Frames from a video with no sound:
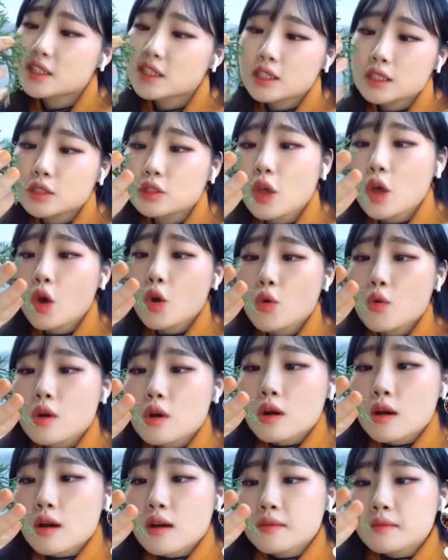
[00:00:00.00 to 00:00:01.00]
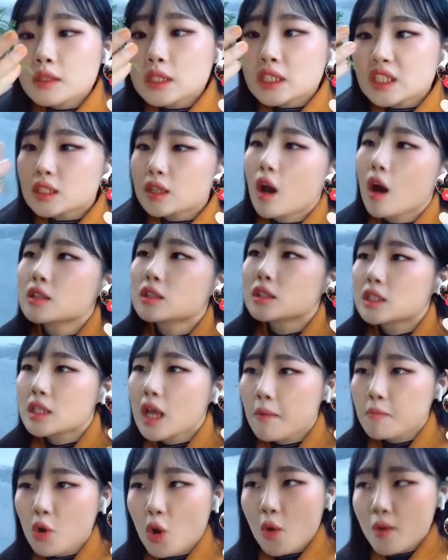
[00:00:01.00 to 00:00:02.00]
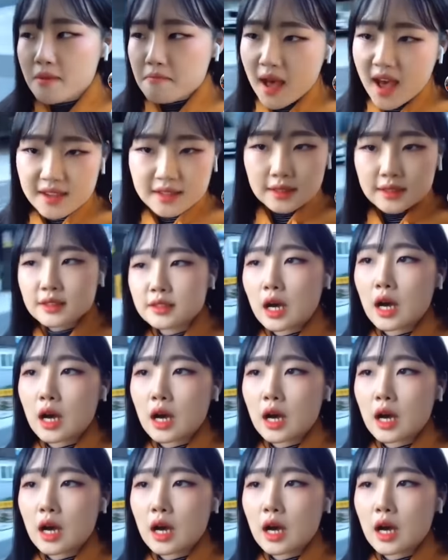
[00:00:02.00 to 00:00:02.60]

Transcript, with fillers: It's just so disgusting. I'm going back